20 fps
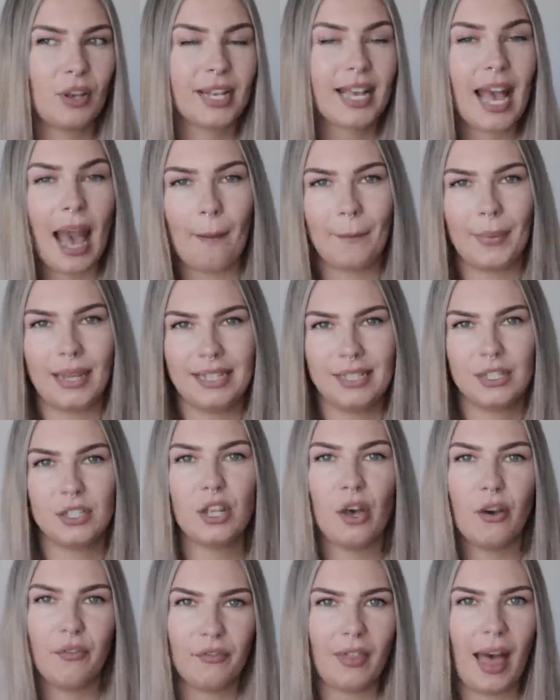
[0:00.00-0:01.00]
cabins
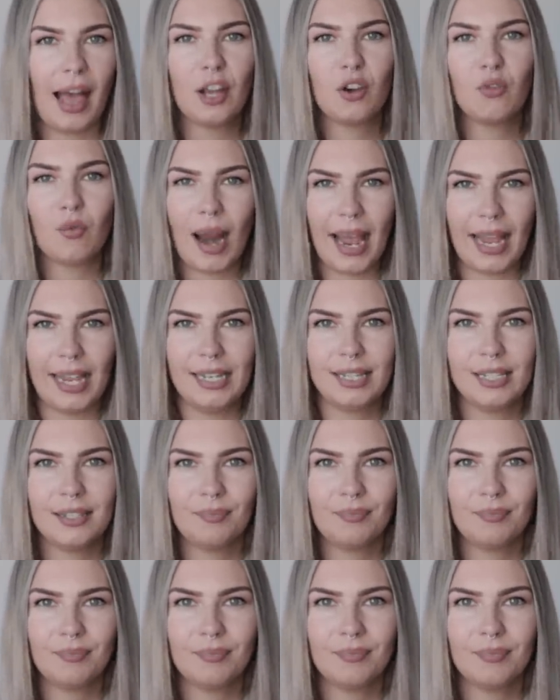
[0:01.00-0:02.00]
of that grade.
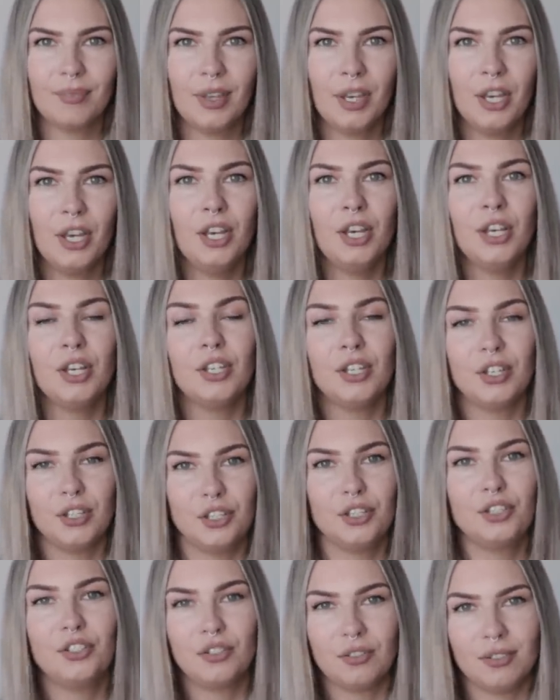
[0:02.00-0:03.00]

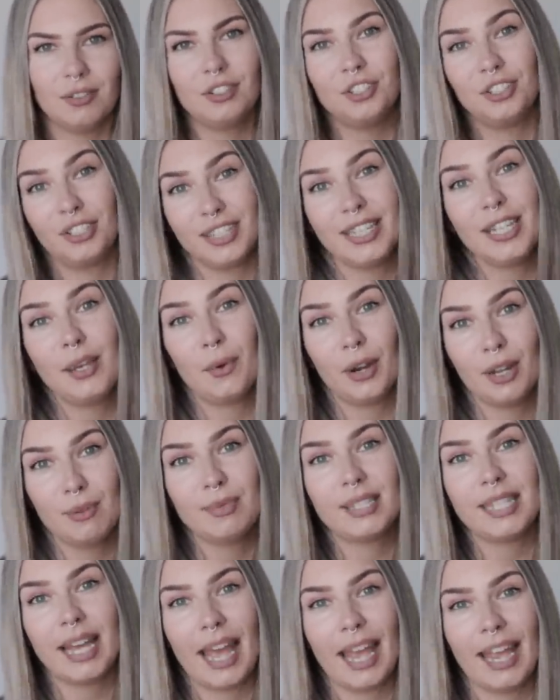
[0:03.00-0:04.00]
Do you see what
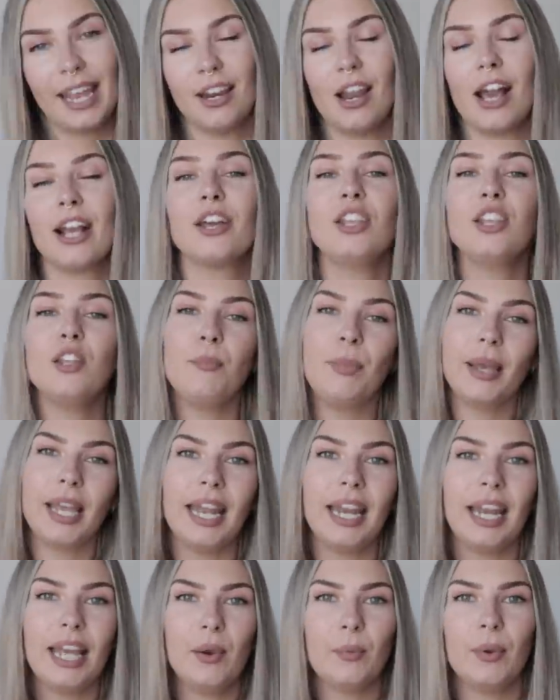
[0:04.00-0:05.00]
I'm saying? Like at the
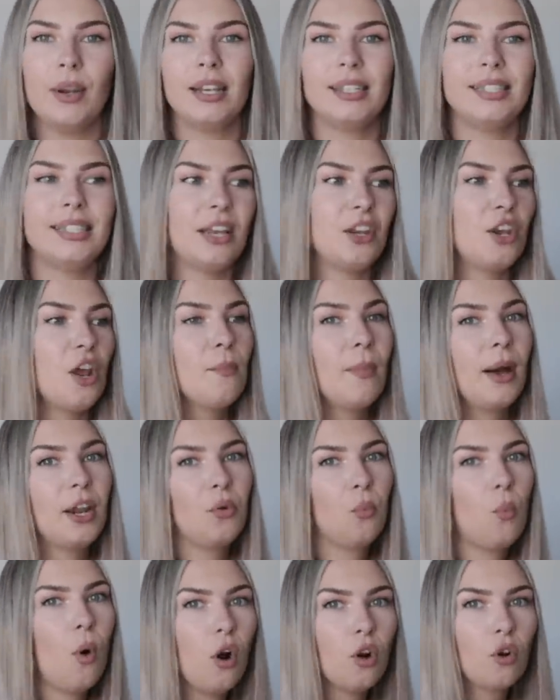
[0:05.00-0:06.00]
beginning when I said no
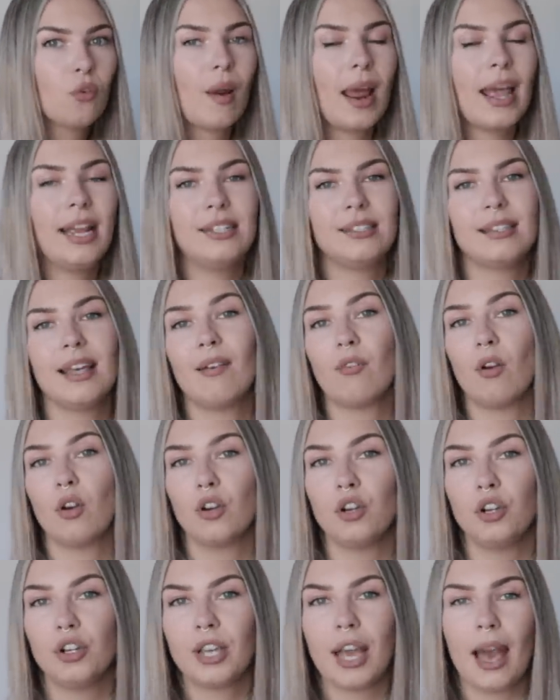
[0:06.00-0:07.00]
matter what grade, there are
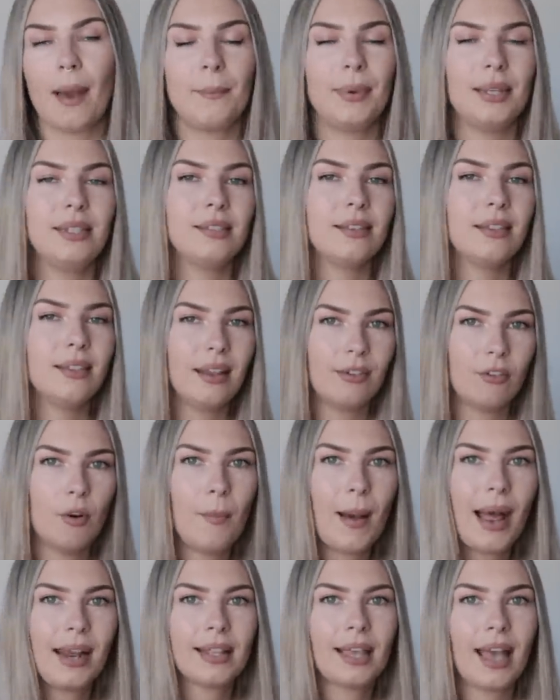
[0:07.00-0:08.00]
good cabins and there are
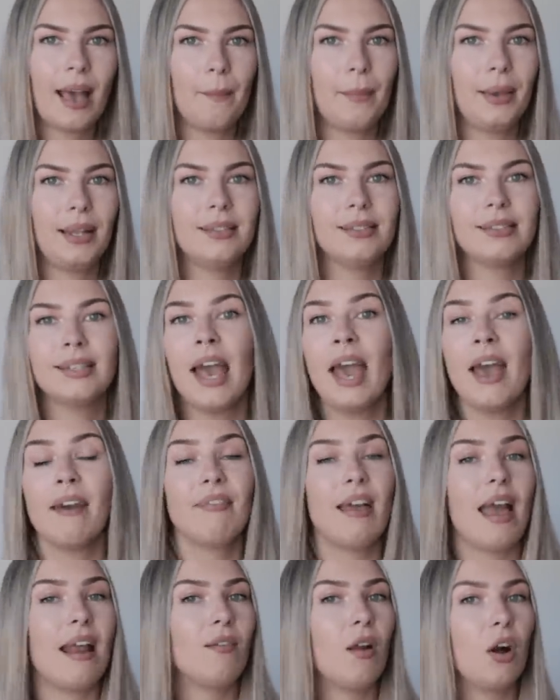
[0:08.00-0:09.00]
bad cabins.
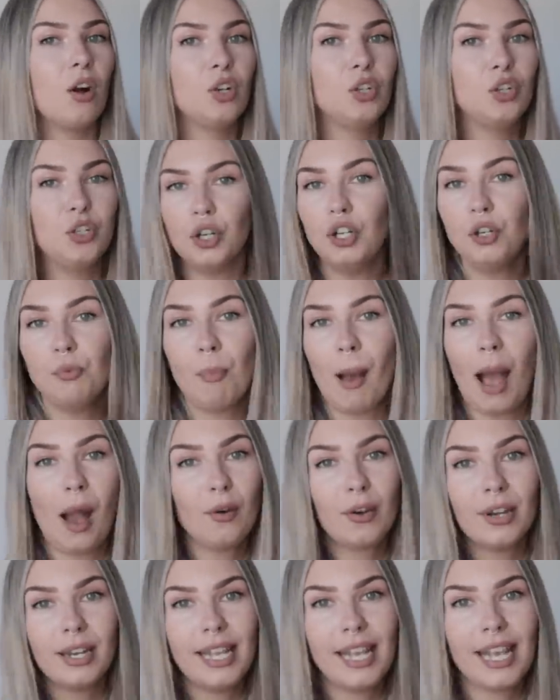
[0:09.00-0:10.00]
There are good
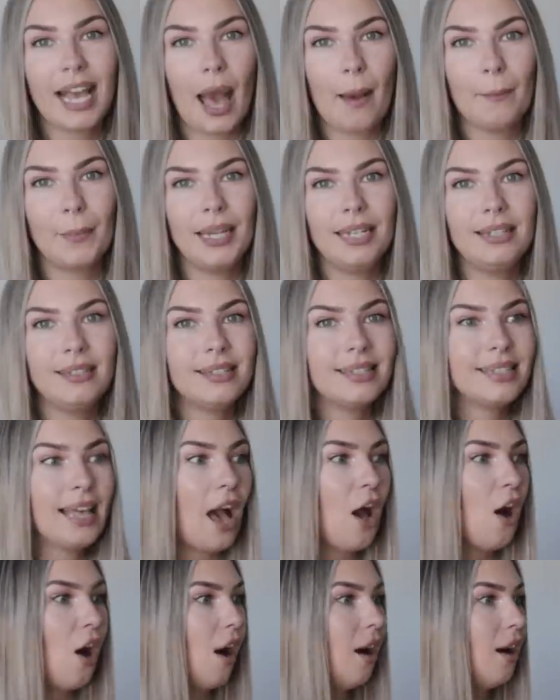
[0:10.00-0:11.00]
balcony cabins
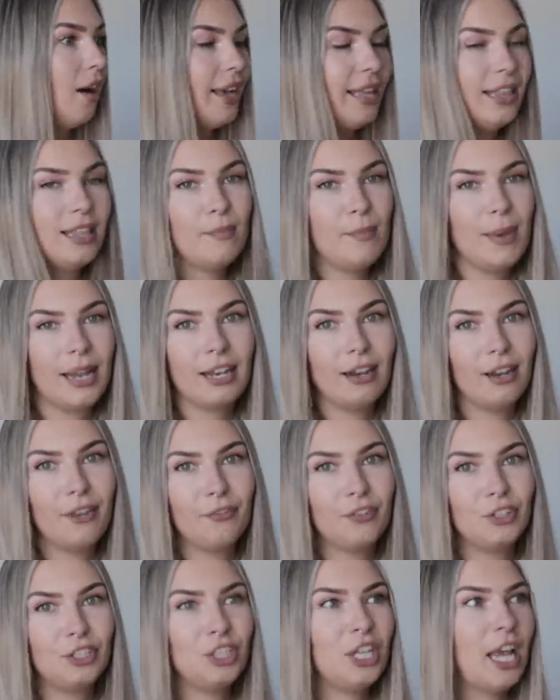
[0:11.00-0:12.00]
that are in the middle
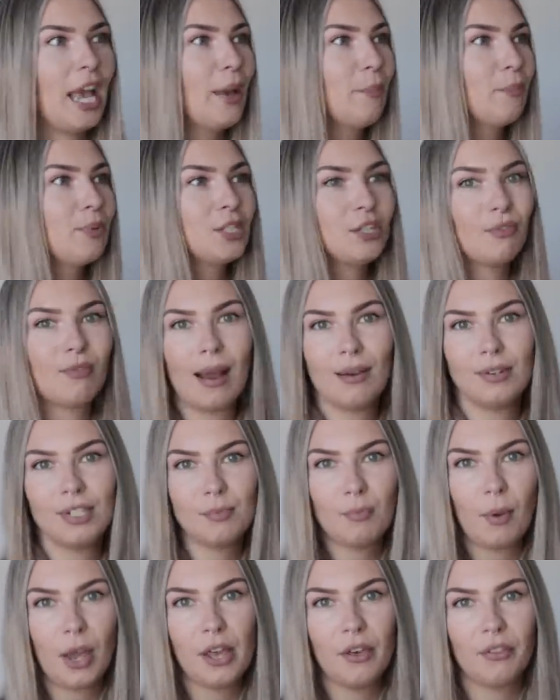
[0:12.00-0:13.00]
of the ship
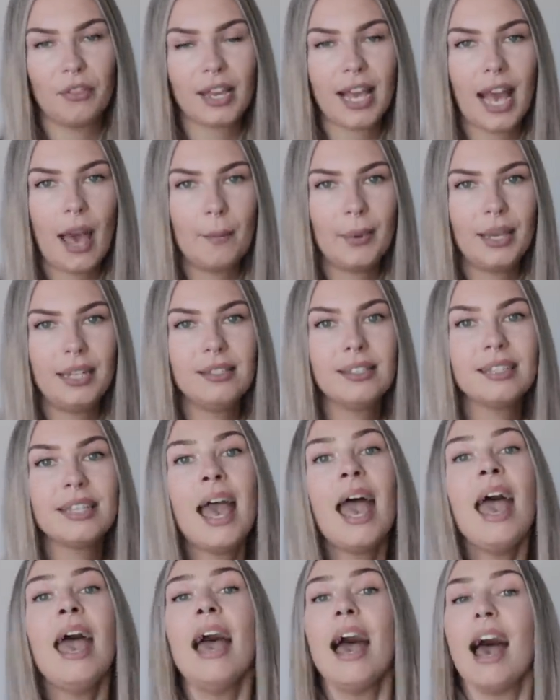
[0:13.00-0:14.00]
surrounded by other cabins,
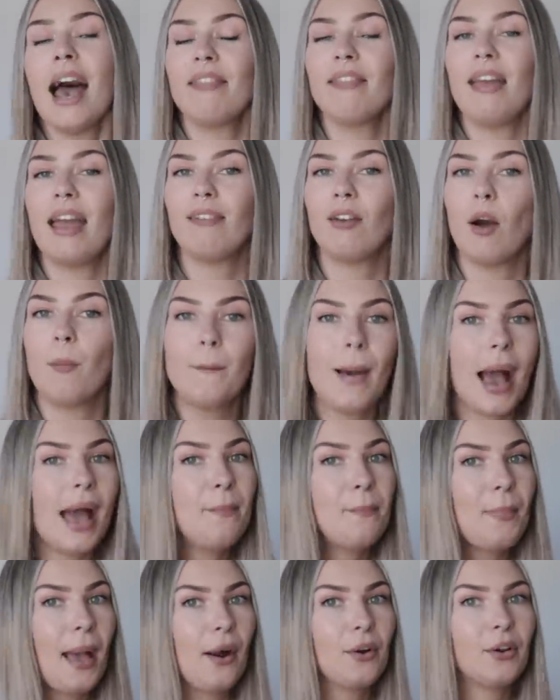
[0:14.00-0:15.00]
and there are
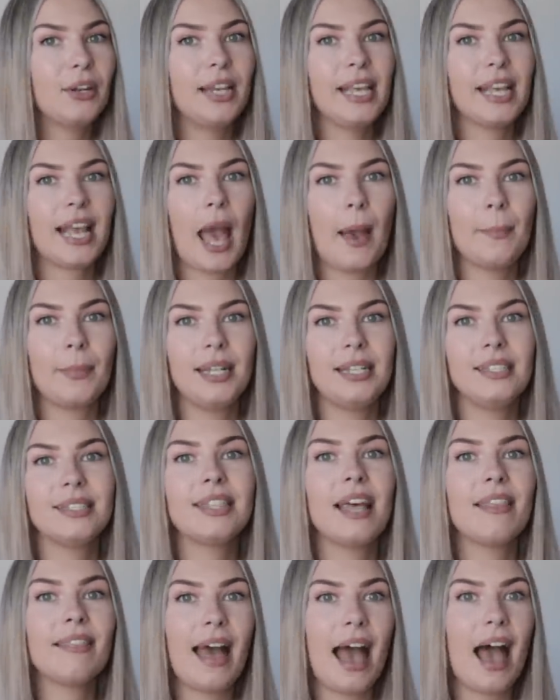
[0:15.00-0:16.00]
bad balcony
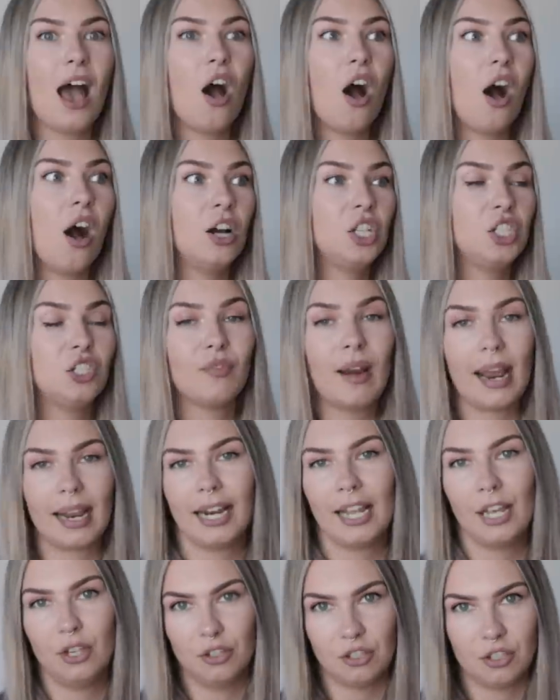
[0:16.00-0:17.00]
cabins that are
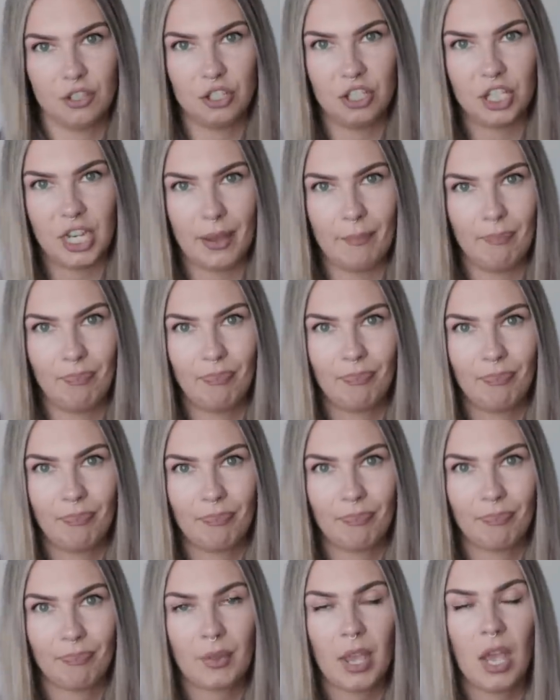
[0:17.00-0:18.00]
directly under the gym.
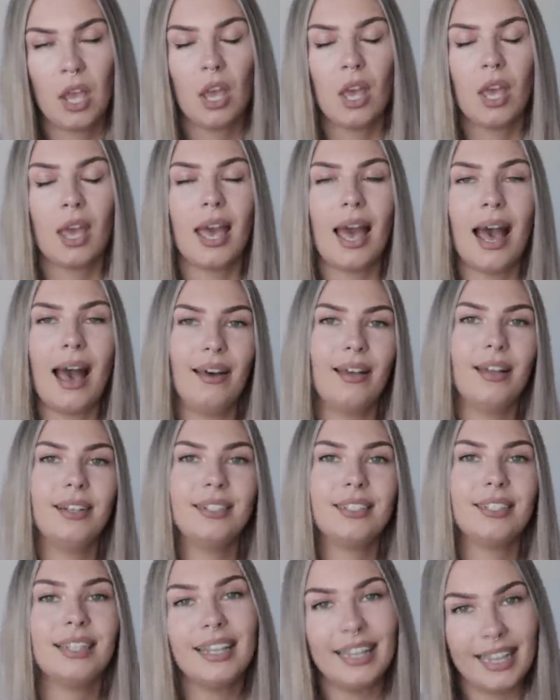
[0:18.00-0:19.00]

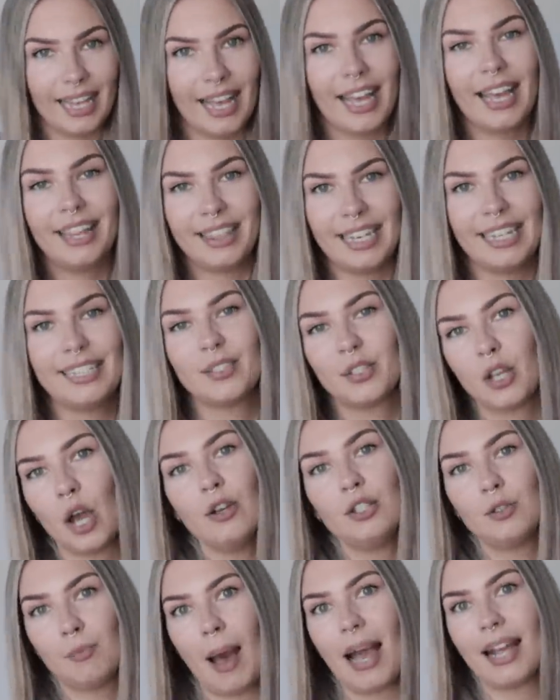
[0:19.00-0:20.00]
And this
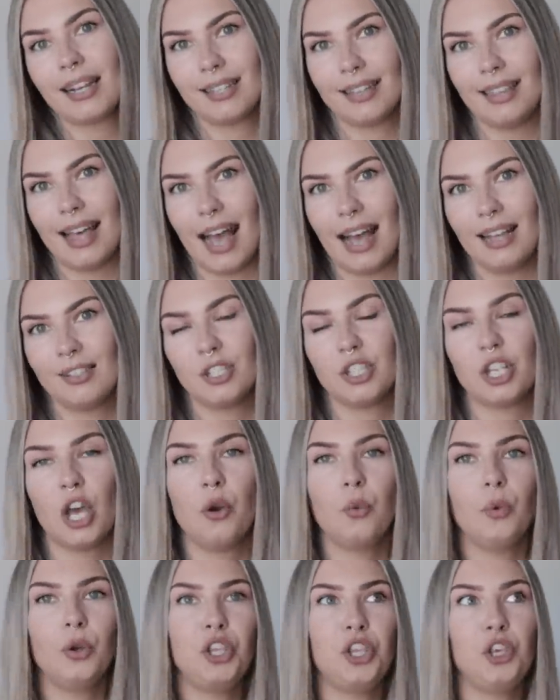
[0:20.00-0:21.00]
goes back to that.
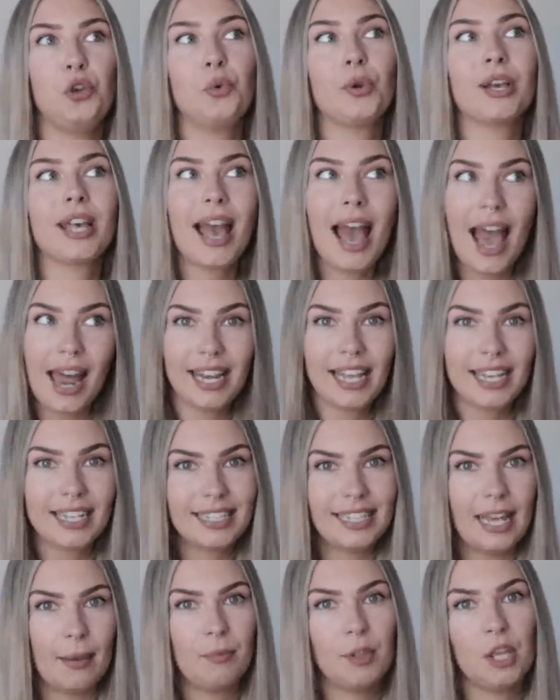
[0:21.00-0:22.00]
So you can
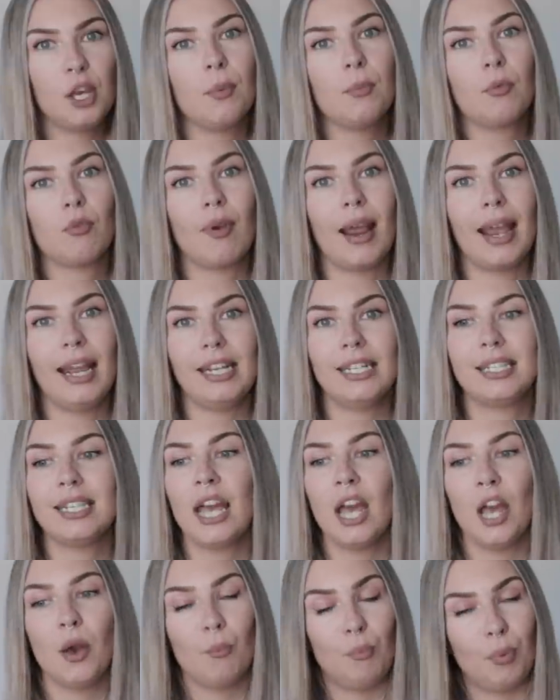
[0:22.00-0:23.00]
accept the upgrade,
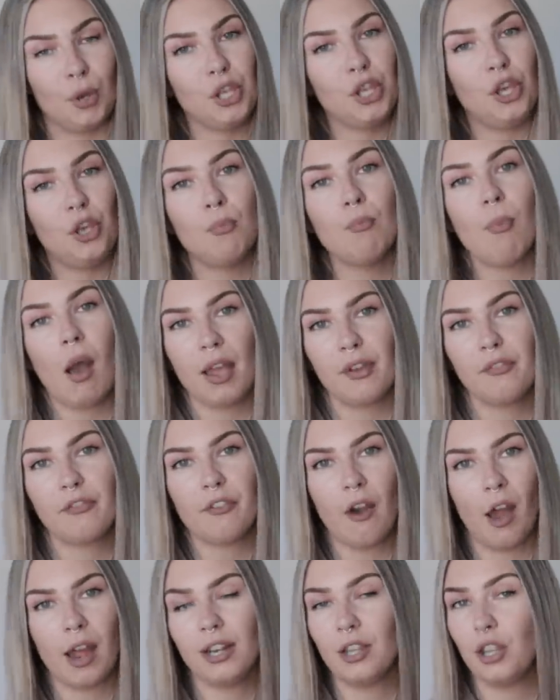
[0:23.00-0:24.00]
but you might
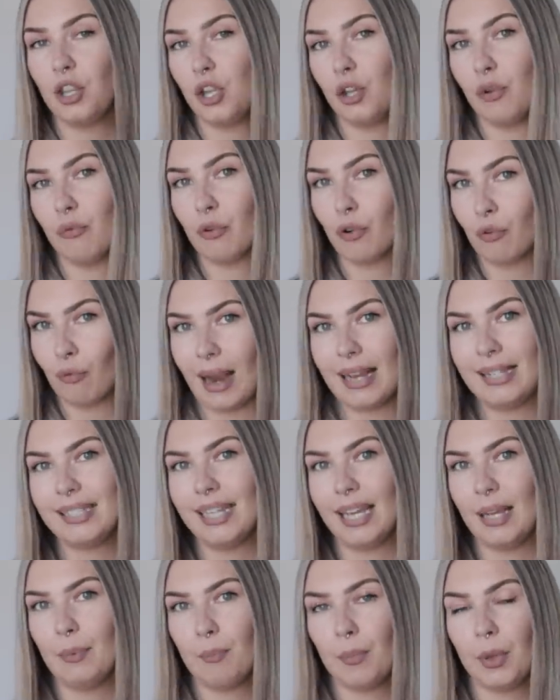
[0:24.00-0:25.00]
find that you regret
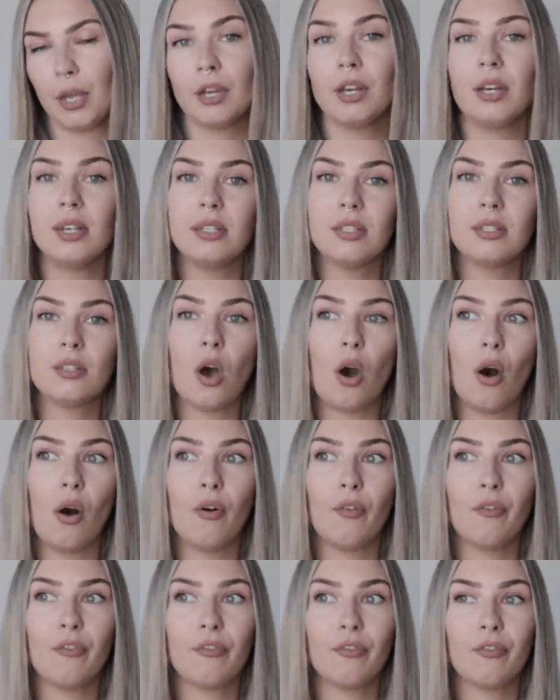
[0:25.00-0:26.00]
it because
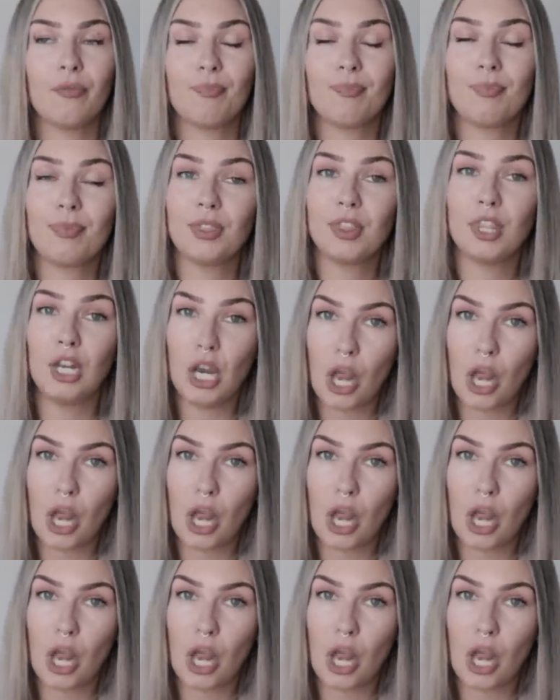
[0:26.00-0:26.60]
of the